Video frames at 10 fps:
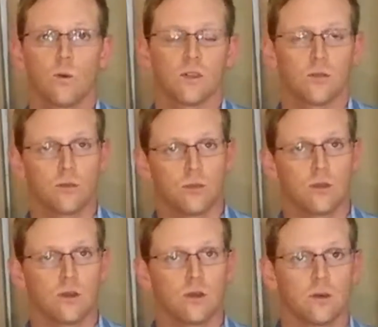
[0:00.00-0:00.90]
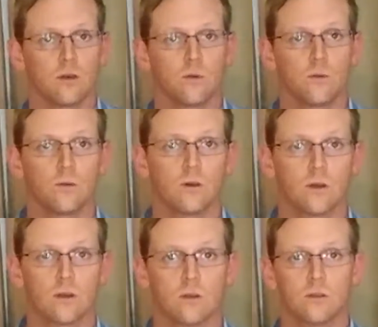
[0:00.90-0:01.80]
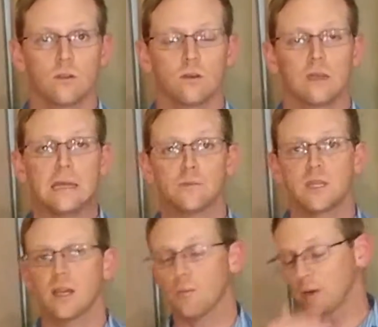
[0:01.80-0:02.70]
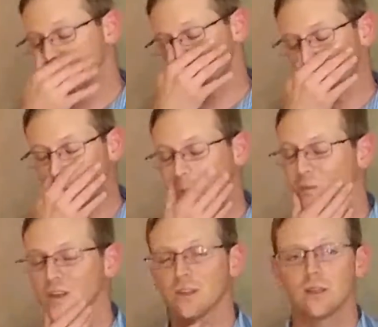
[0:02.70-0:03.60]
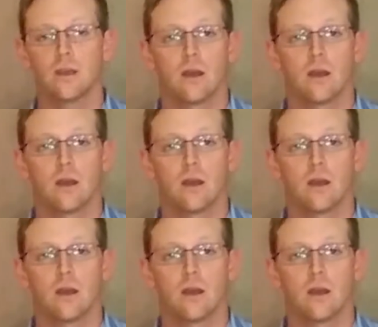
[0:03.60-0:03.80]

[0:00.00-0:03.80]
with the EMT company I started with,